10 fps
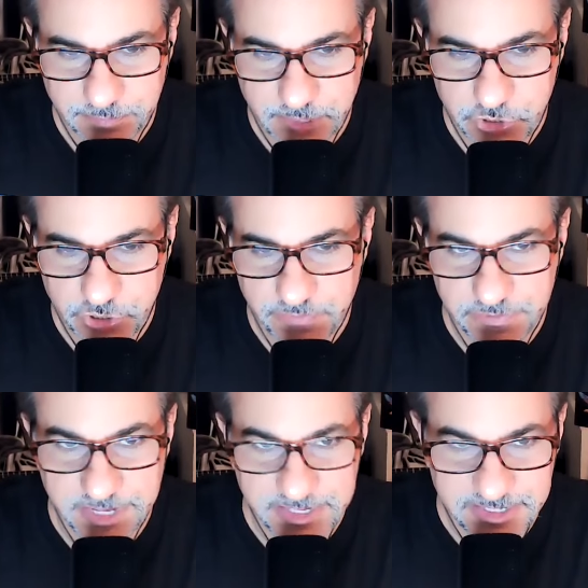He should
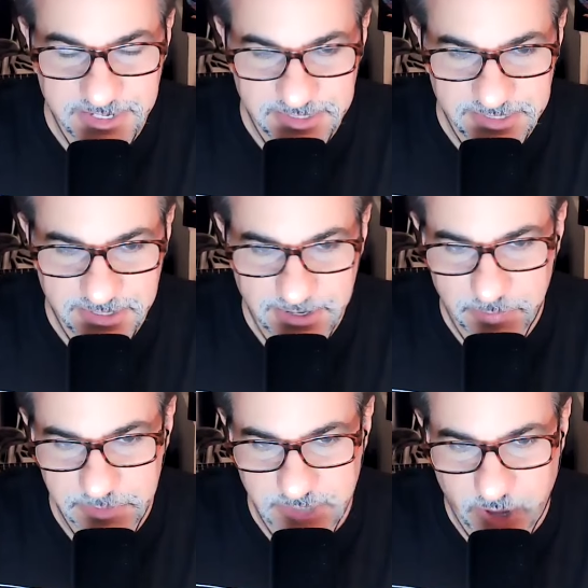have distanced
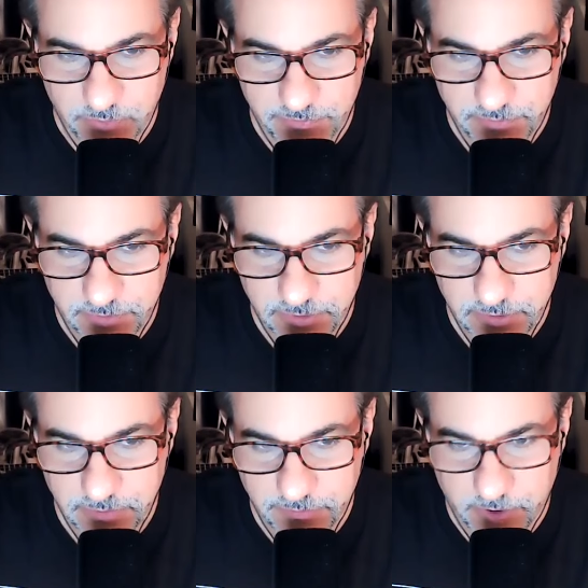himself
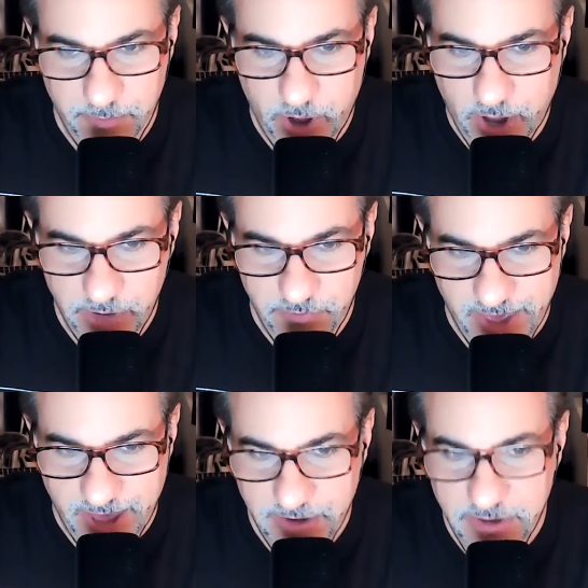from all of
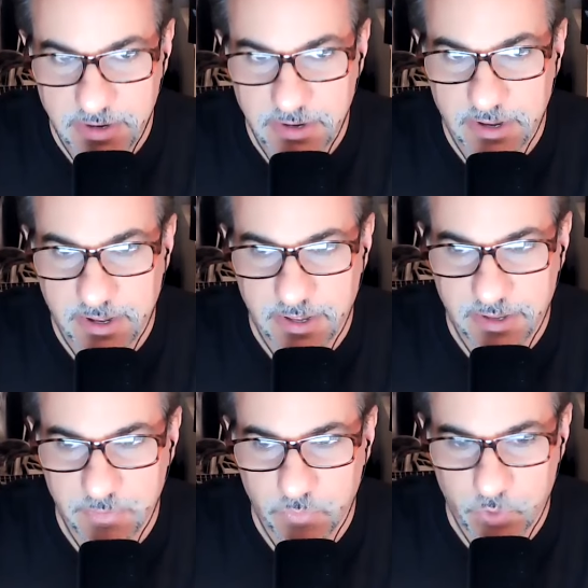that
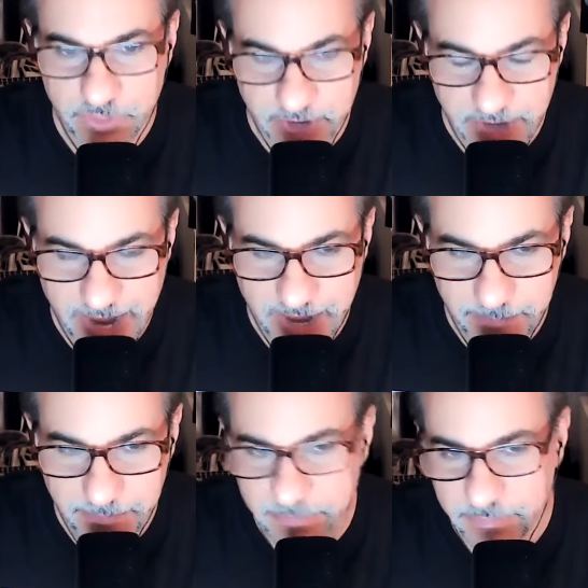with the
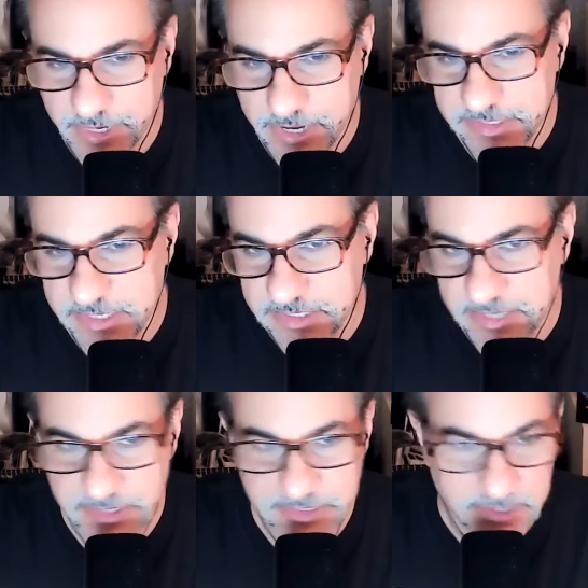name, because he
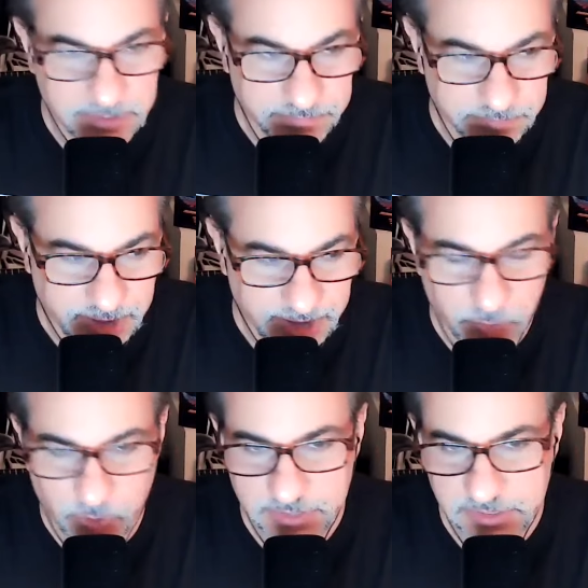says he kind
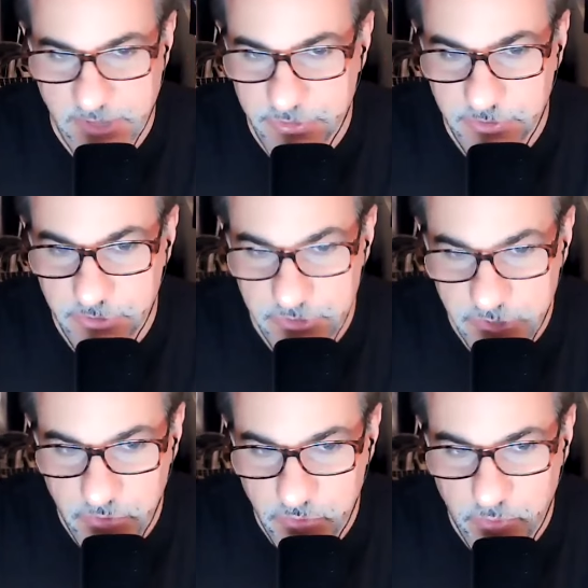of wants nothing to
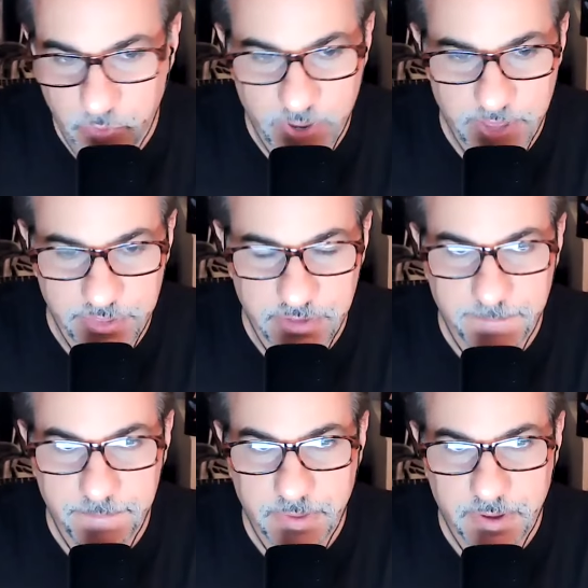do with
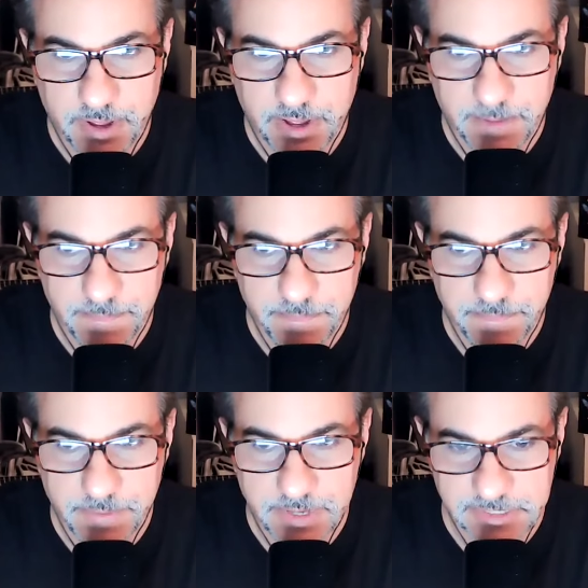
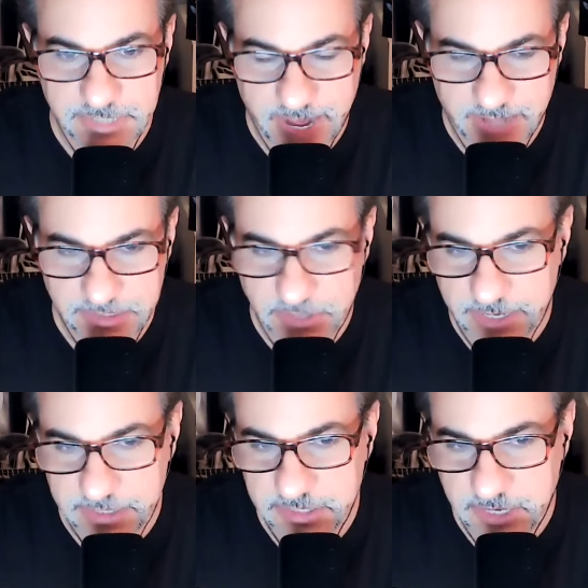his dad's
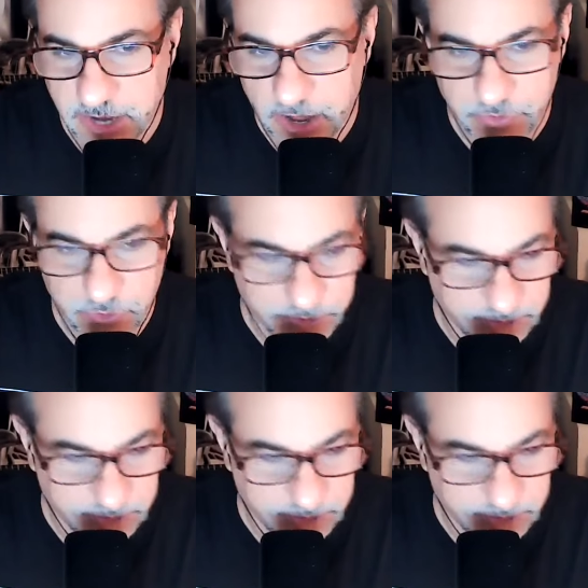legacy other